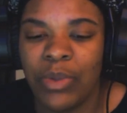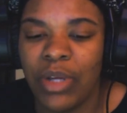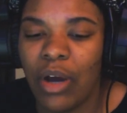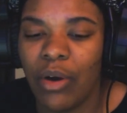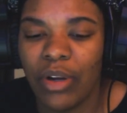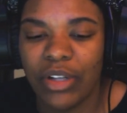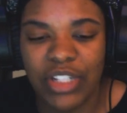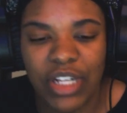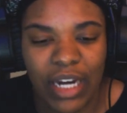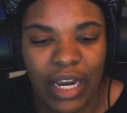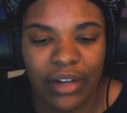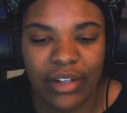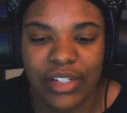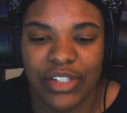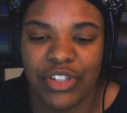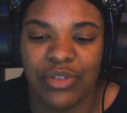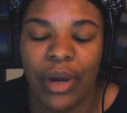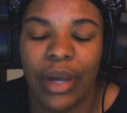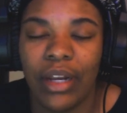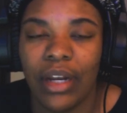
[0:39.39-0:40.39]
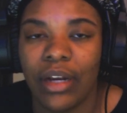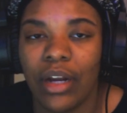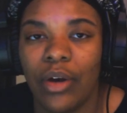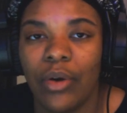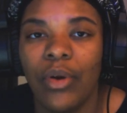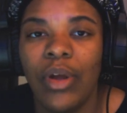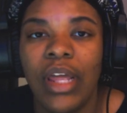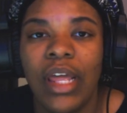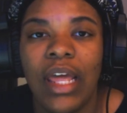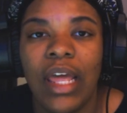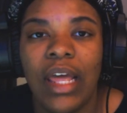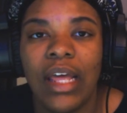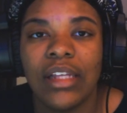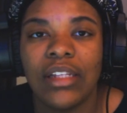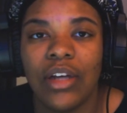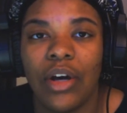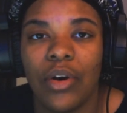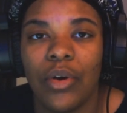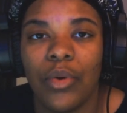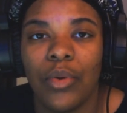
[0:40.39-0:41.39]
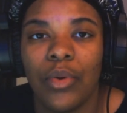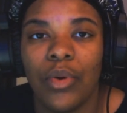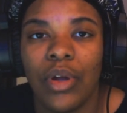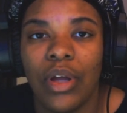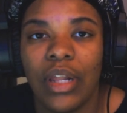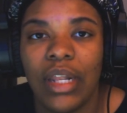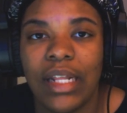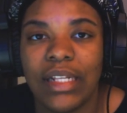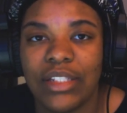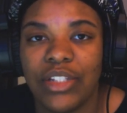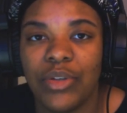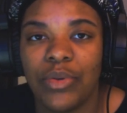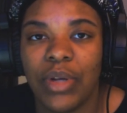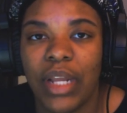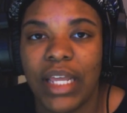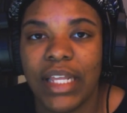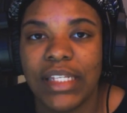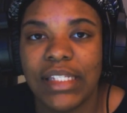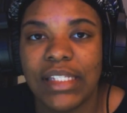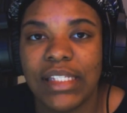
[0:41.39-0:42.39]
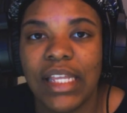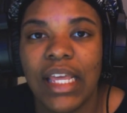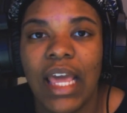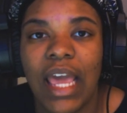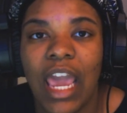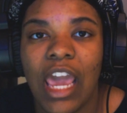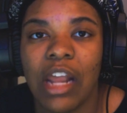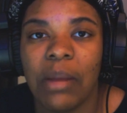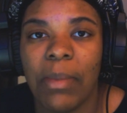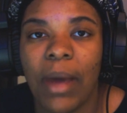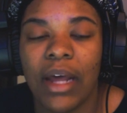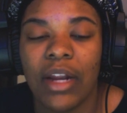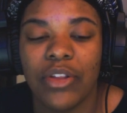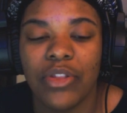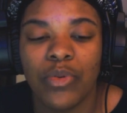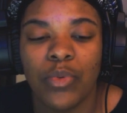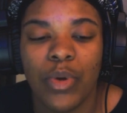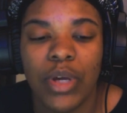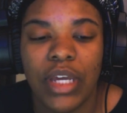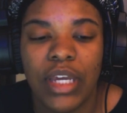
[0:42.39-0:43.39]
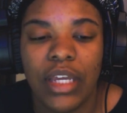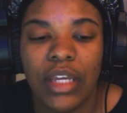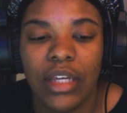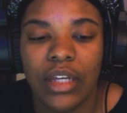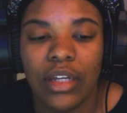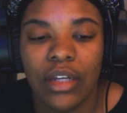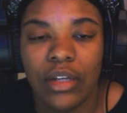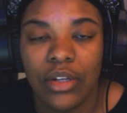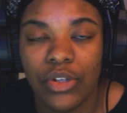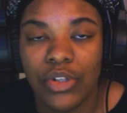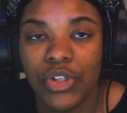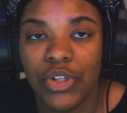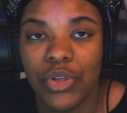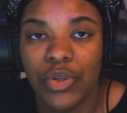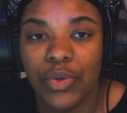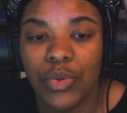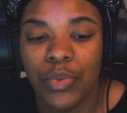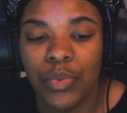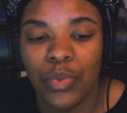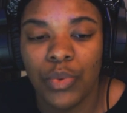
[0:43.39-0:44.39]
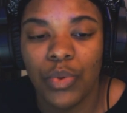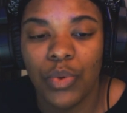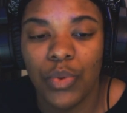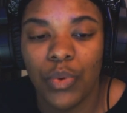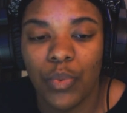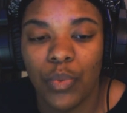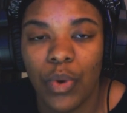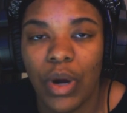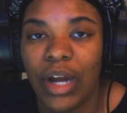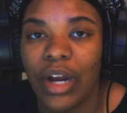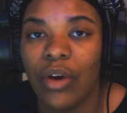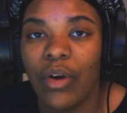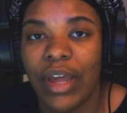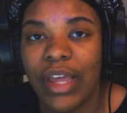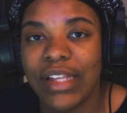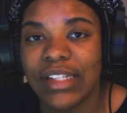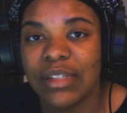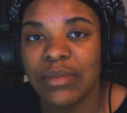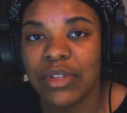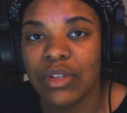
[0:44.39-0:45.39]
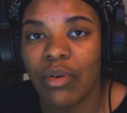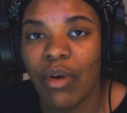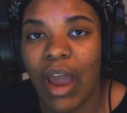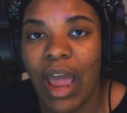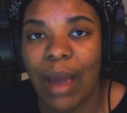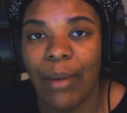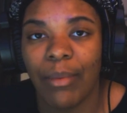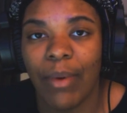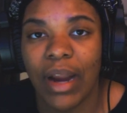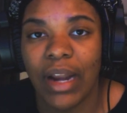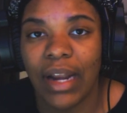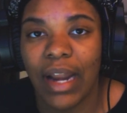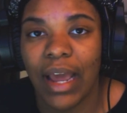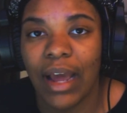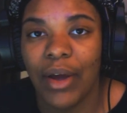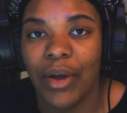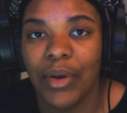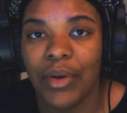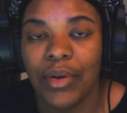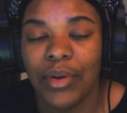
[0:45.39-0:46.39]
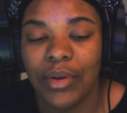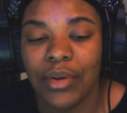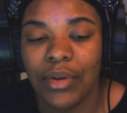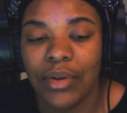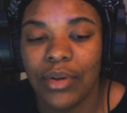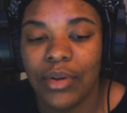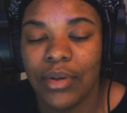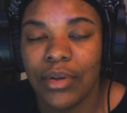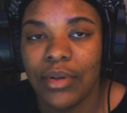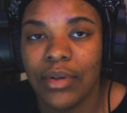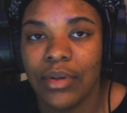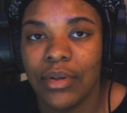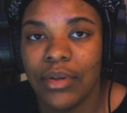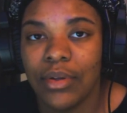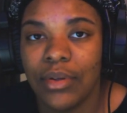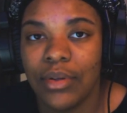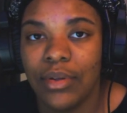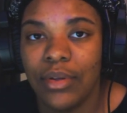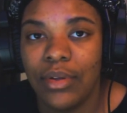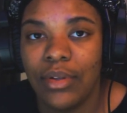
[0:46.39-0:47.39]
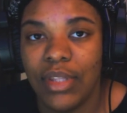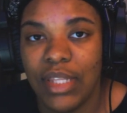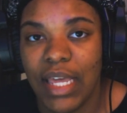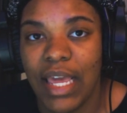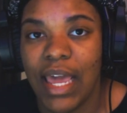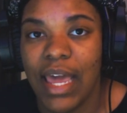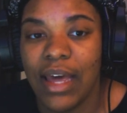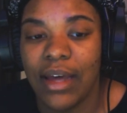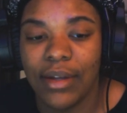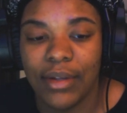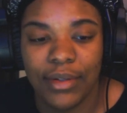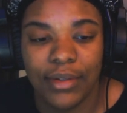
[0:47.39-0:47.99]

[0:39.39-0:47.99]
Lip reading: We gonna check out this trailer though. So let's do this. In about a 3, 2, 1. Go ahead and subscribe right now. Yeah.